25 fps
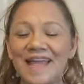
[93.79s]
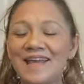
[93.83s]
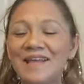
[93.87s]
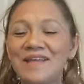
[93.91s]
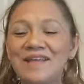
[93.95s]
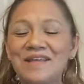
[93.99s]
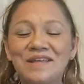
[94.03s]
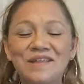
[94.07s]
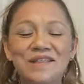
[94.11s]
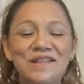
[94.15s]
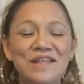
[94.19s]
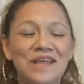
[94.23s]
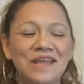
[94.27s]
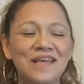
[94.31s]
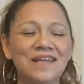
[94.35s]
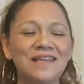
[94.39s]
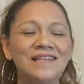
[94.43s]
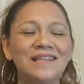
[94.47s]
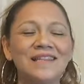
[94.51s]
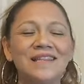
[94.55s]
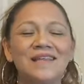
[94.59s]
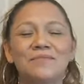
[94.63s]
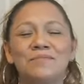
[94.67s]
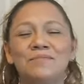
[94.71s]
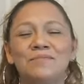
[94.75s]
in,
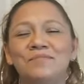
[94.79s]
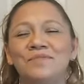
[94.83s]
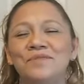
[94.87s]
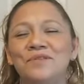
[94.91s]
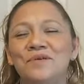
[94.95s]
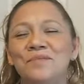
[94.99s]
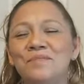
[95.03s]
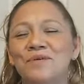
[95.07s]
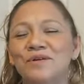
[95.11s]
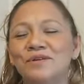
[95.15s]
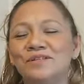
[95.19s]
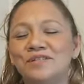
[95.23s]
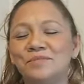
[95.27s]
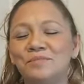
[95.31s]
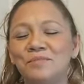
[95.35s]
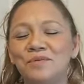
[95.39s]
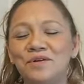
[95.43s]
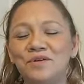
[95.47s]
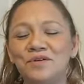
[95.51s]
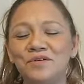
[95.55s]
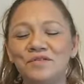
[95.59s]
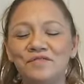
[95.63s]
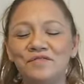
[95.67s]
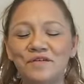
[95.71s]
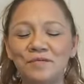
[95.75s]
in the, the most
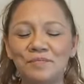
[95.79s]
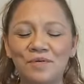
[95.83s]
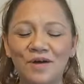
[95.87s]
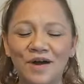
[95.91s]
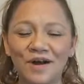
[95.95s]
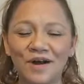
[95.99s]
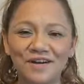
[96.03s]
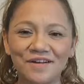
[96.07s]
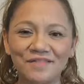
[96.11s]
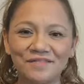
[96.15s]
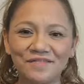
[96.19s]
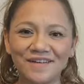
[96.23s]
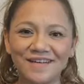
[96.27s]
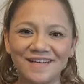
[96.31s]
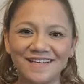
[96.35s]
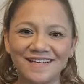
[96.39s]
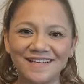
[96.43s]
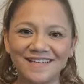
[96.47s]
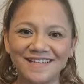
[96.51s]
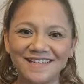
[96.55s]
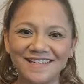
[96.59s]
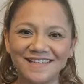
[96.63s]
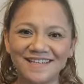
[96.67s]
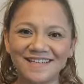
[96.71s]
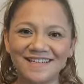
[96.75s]
beautiful part of
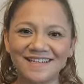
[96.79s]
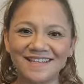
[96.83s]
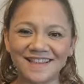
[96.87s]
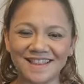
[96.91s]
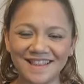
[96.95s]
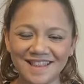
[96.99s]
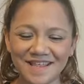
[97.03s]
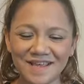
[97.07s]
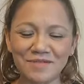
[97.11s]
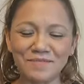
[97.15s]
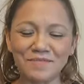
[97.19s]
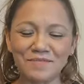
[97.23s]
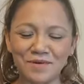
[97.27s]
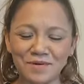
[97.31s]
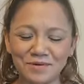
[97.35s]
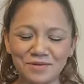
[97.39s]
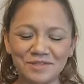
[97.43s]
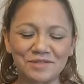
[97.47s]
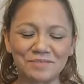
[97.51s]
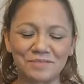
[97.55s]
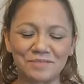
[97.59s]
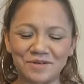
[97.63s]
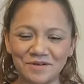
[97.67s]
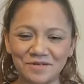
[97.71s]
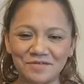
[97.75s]
it, the
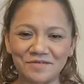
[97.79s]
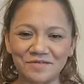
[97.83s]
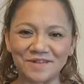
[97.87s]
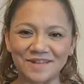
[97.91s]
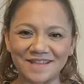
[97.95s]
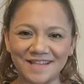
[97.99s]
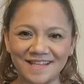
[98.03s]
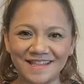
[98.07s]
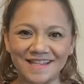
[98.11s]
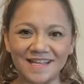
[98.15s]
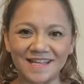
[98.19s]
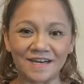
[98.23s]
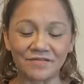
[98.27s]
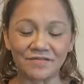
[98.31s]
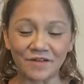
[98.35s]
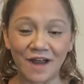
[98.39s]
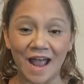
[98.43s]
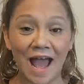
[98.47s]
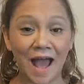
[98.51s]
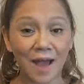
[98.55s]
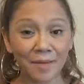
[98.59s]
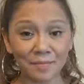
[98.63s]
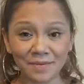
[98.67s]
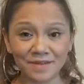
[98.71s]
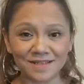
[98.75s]
most beautiful thing that ever
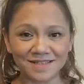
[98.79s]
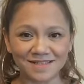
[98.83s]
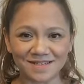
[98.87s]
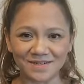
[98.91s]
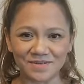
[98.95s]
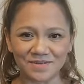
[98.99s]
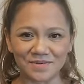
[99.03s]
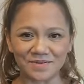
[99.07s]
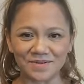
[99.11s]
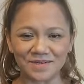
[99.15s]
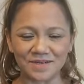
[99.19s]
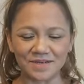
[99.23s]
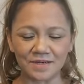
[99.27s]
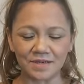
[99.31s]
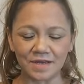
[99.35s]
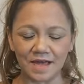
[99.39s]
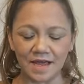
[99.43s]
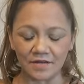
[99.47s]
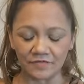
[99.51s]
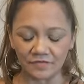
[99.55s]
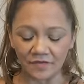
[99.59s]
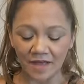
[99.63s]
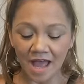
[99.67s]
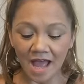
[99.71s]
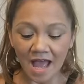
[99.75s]
happened to you in your
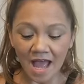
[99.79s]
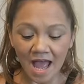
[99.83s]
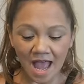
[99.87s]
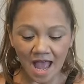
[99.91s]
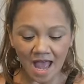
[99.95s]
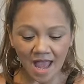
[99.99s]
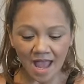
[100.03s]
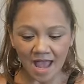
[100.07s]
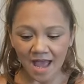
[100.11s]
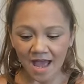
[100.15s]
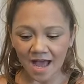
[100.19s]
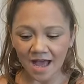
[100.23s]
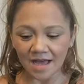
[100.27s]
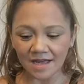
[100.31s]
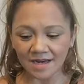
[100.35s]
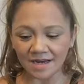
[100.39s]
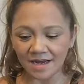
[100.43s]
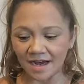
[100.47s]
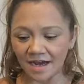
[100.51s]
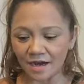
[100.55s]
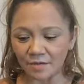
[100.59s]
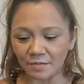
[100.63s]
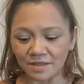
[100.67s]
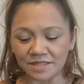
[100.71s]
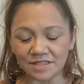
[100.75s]
life. And
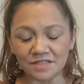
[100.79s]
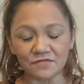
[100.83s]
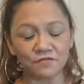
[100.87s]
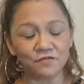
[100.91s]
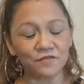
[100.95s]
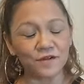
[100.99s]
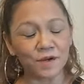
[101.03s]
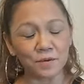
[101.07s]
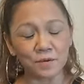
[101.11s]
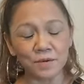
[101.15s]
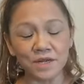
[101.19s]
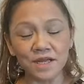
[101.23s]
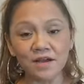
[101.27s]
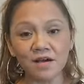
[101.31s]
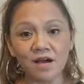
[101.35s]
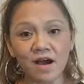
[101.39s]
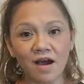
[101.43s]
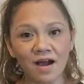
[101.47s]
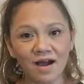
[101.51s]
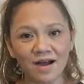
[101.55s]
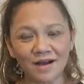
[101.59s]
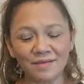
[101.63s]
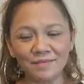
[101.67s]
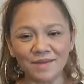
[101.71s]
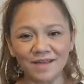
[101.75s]
um, it's very
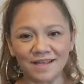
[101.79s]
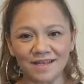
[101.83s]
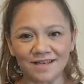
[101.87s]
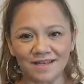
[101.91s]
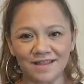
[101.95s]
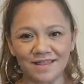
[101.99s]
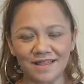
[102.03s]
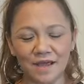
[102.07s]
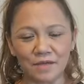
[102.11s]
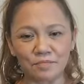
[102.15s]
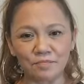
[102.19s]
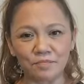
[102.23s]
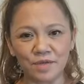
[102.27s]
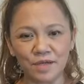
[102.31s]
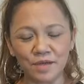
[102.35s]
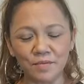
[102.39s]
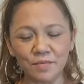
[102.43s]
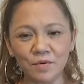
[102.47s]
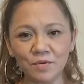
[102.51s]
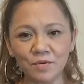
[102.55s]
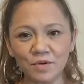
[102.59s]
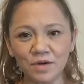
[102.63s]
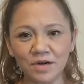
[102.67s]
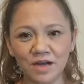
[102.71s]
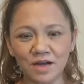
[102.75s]
common that
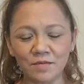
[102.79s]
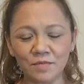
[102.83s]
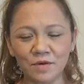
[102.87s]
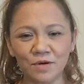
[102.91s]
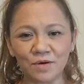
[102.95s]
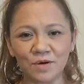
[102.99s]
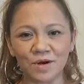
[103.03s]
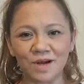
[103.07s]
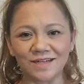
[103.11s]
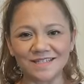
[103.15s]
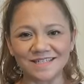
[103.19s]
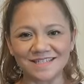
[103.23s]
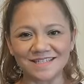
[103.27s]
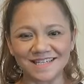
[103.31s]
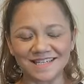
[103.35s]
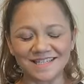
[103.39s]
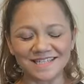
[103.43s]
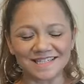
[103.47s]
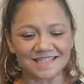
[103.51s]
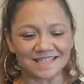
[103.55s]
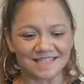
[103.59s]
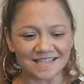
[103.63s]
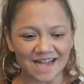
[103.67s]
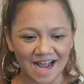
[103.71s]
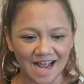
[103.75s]
people will come across this
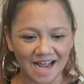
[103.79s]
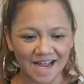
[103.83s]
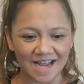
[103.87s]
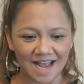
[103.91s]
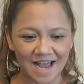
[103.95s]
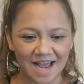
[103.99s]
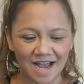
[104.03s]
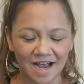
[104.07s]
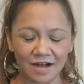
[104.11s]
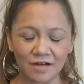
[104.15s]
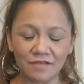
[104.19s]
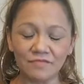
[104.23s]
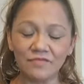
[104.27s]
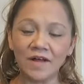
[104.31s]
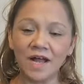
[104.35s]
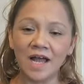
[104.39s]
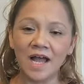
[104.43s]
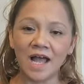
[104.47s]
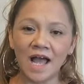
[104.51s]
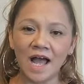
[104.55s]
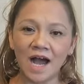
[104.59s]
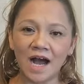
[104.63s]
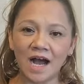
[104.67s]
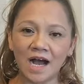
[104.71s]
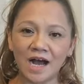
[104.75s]
as I have.
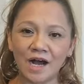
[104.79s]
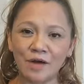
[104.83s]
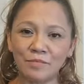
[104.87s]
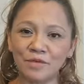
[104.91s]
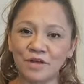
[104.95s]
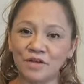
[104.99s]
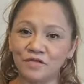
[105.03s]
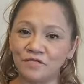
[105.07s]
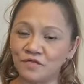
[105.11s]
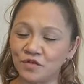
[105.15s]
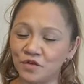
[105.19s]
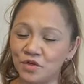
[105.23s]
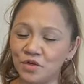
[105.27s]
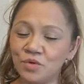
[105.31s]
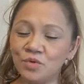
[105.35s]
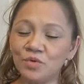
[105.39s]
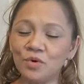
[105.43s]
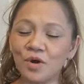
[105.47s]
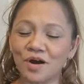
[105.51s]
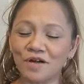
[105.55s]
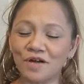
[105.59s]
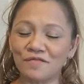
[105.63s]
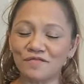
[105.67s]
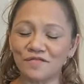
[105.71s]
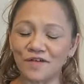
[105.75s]
Um, if you
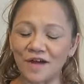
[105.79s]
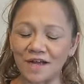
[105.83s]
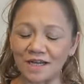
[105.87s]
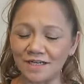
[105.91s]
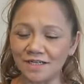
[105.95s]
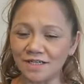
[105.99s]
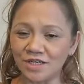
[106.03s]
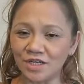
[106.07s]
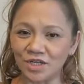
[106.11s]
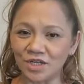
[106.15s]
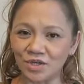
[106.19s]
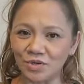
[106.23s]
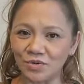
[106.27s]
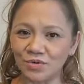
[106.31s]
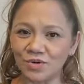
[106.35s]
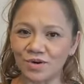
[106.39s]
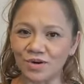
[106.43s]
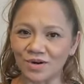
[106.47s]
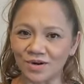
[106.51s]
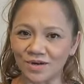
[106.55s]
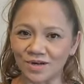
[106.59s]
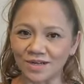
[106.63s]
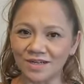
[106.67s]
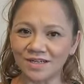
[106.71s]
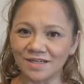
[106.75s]
are finding you are
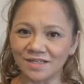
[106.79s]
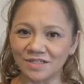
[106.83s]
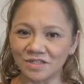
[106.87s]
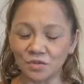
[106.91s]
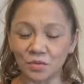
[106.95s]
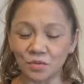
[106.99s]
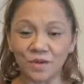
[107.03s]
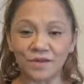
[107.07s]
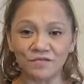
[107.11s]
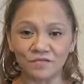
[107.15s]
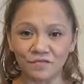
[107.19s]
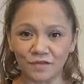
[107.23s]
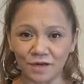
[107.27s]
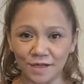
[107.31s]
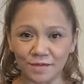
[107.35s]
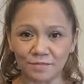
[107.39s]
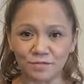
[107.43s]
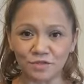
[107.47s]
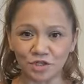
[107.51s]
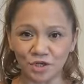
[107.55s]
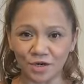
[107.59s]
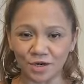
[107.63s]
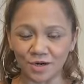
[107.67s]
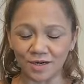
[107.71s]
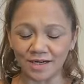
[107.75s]
on a twin flame
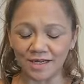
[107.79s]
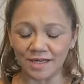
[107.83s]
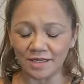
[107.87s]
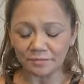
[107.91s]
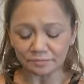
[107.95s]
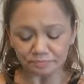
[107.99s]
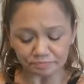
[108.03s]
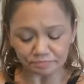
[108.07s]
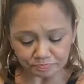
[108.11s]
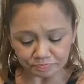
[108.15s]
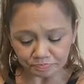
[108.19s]
journey,